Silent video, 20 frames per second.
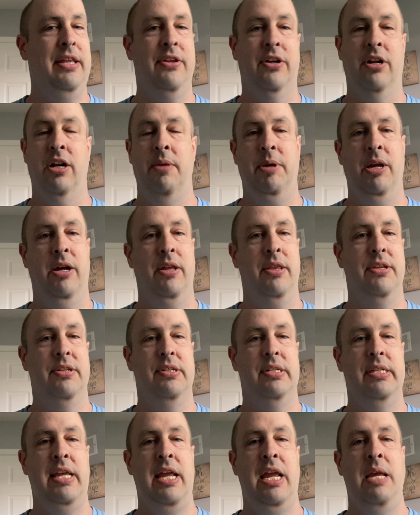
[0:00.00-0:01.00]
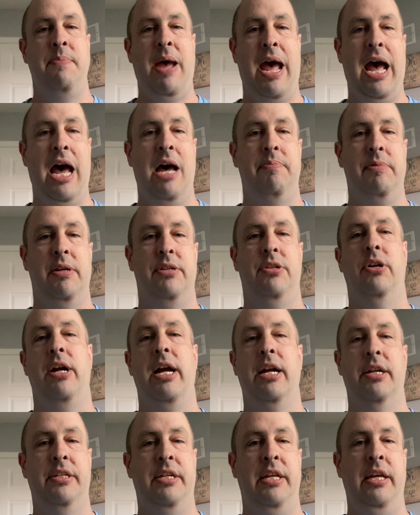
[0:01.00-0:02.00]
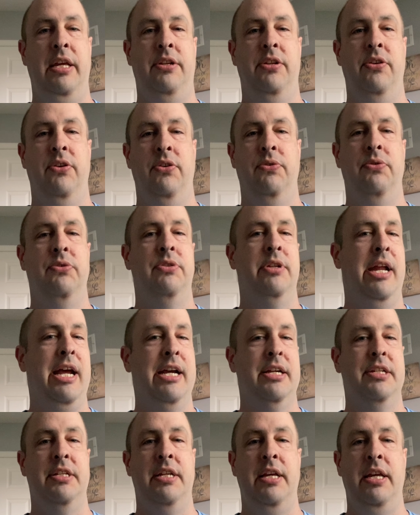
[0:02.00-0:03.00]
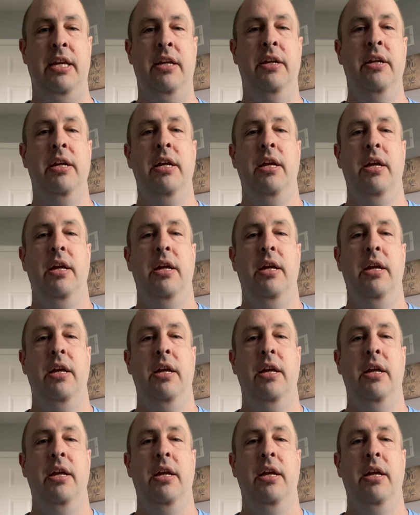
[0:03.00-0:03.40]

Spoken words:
they're going to be on the same app as your XT2s and XT.